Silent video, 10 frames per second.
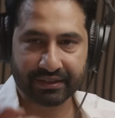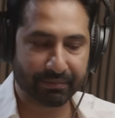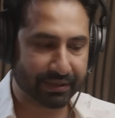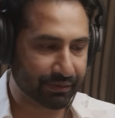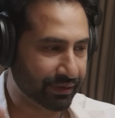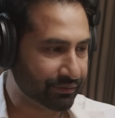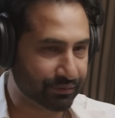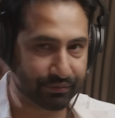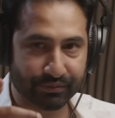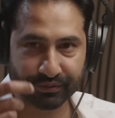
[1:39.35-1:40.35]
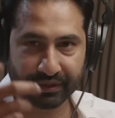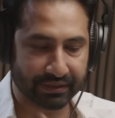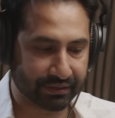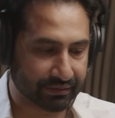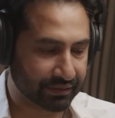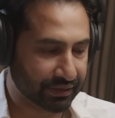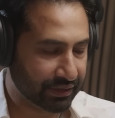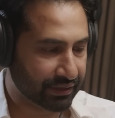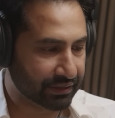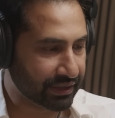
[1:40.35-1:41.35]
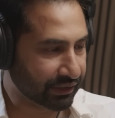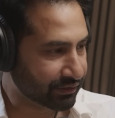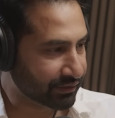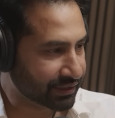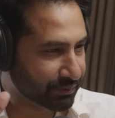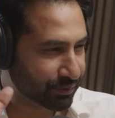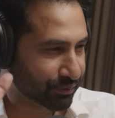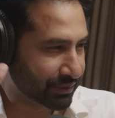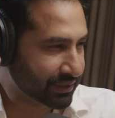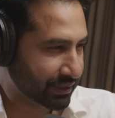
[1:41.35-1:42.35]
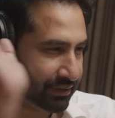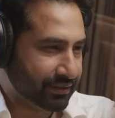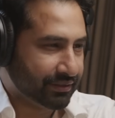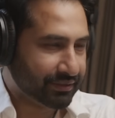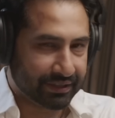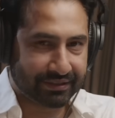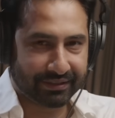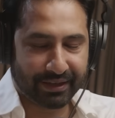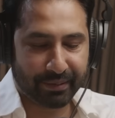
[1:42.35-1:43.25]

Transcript: this clap thing we have to do so that the technical team knows we started. That's the